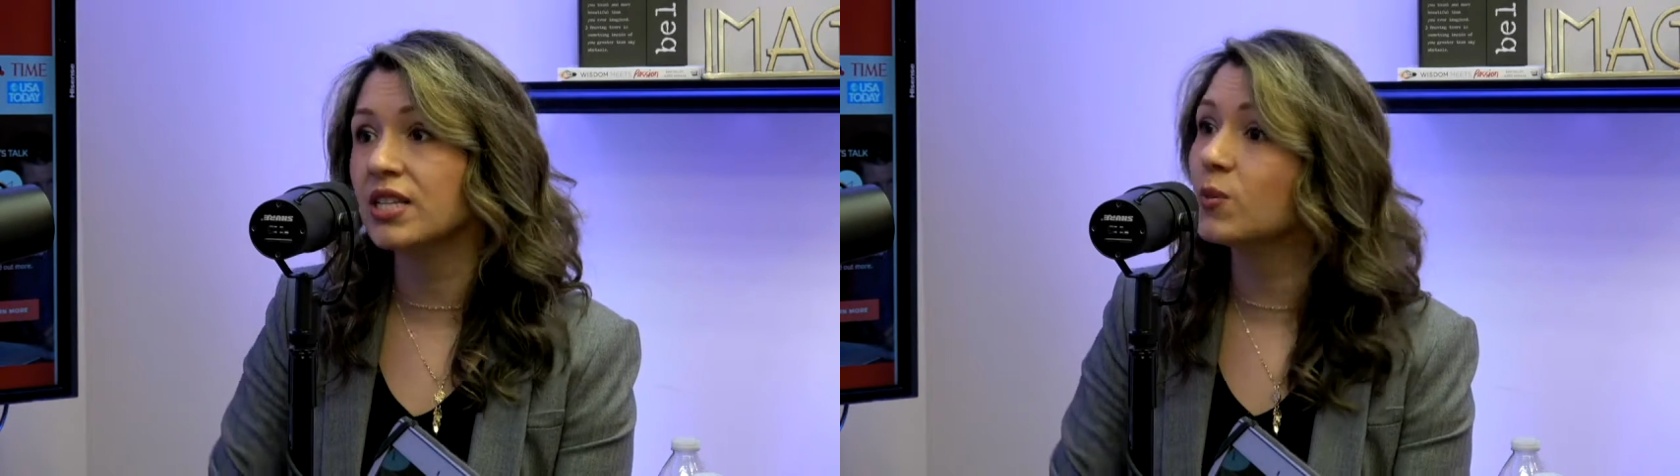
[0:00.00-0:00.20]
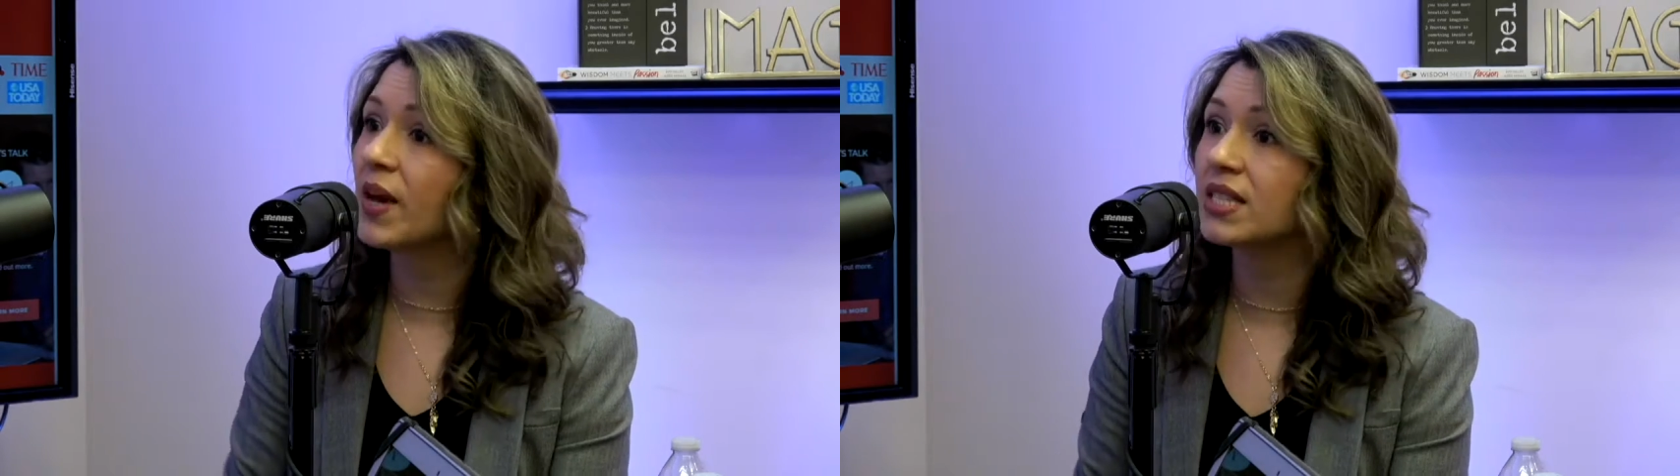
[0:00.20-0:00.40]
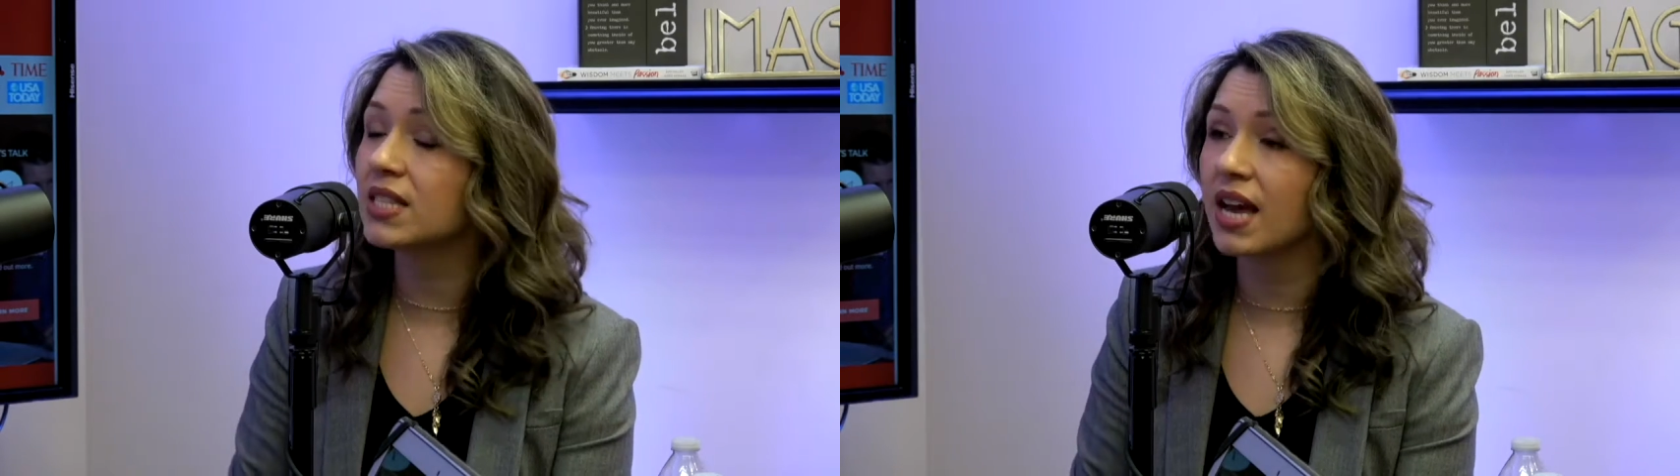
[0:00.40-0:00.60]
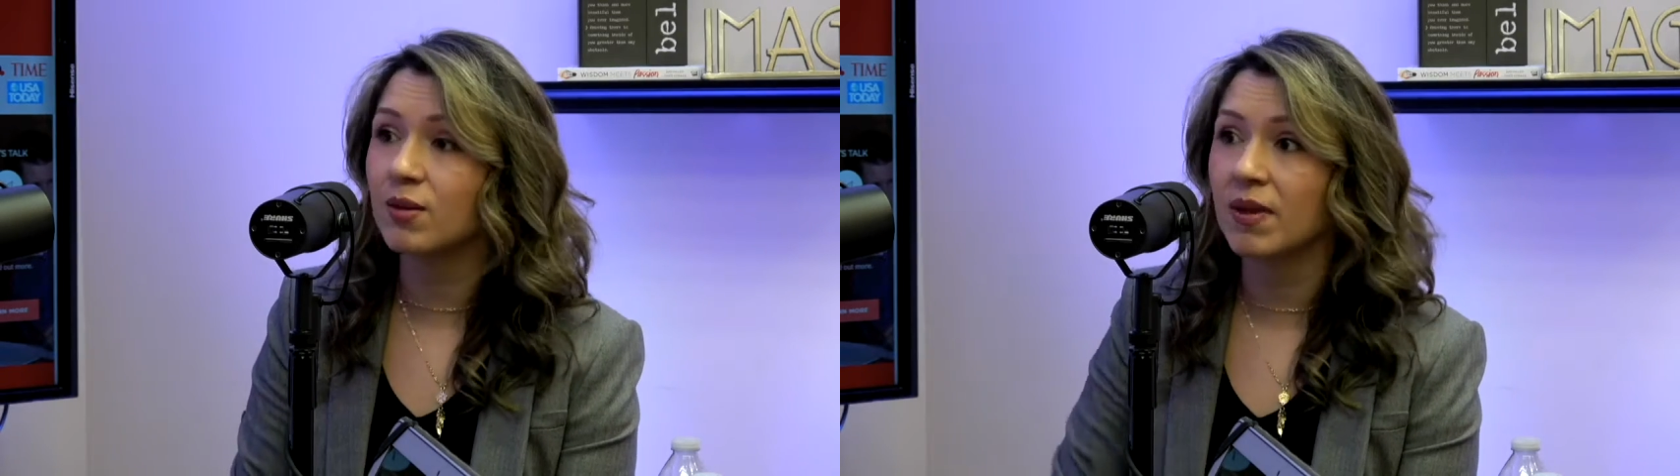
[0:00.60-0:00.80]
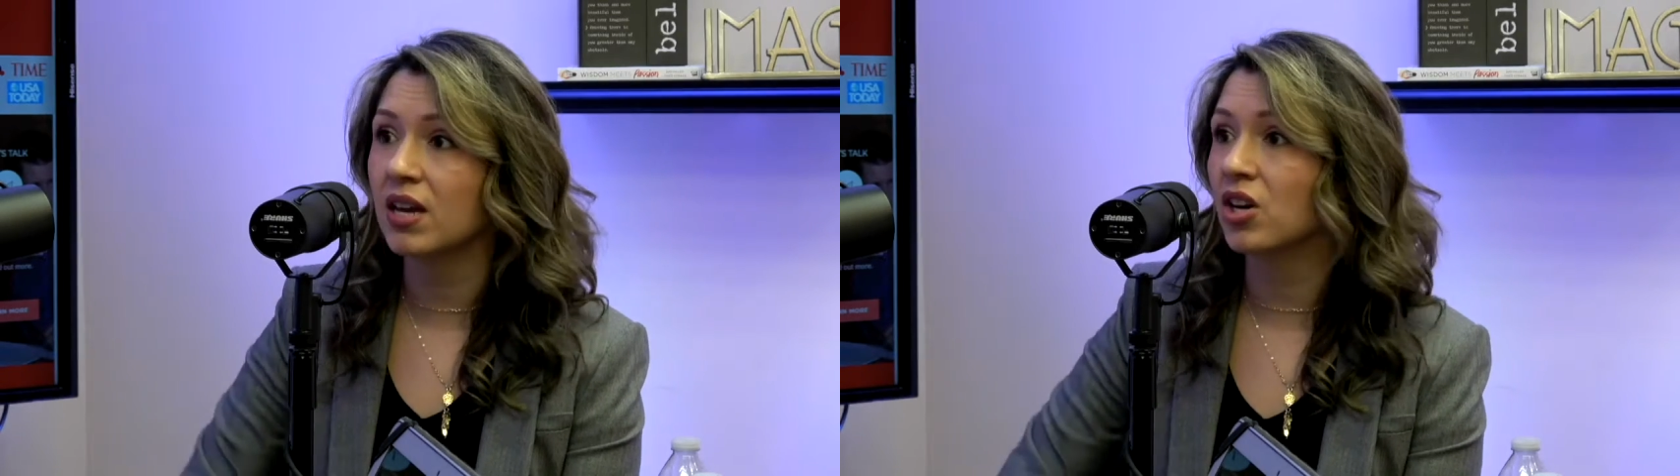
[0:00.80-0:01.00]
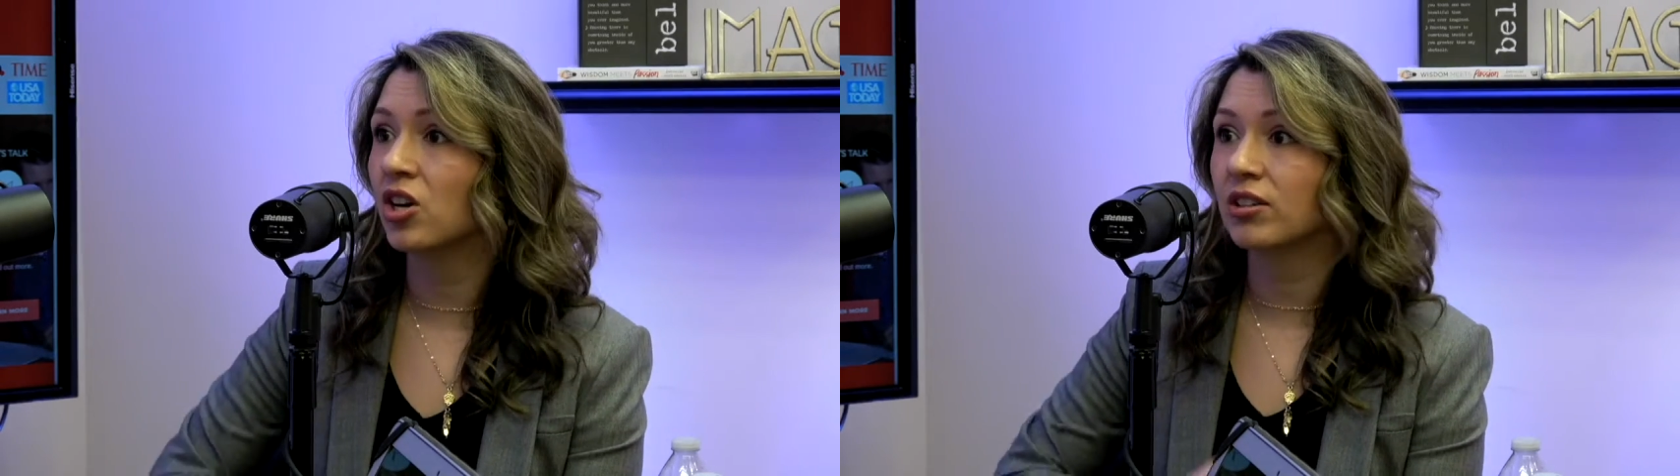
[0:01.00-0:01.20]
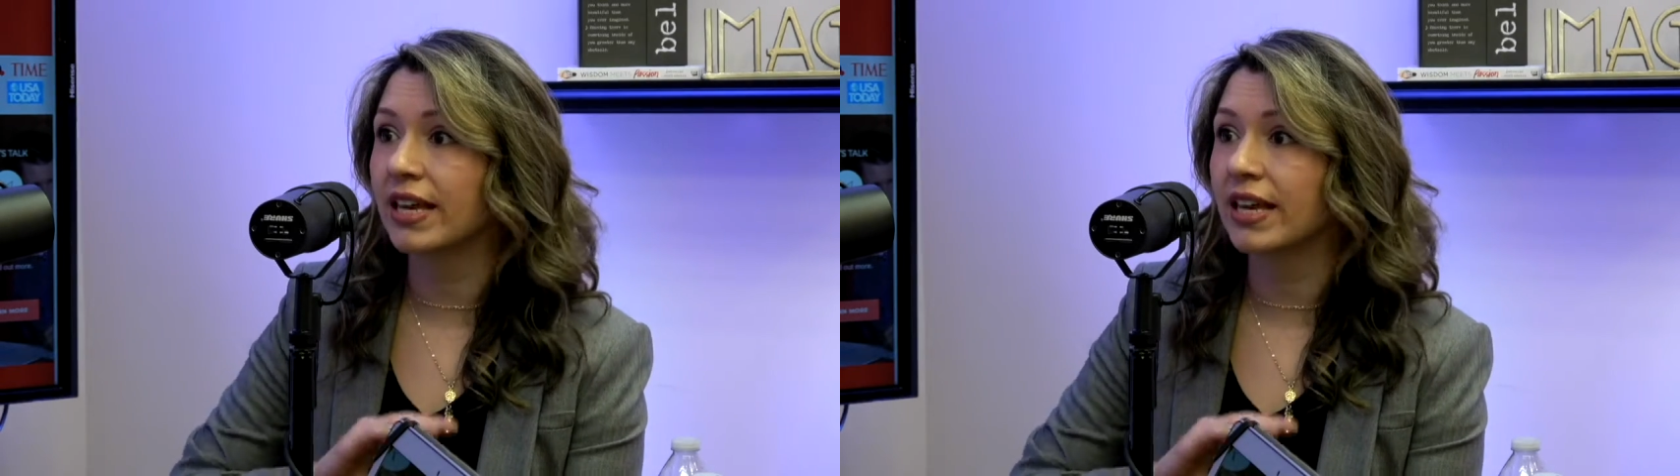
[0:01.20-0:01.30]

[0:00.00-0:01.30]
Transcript: His bedside manner,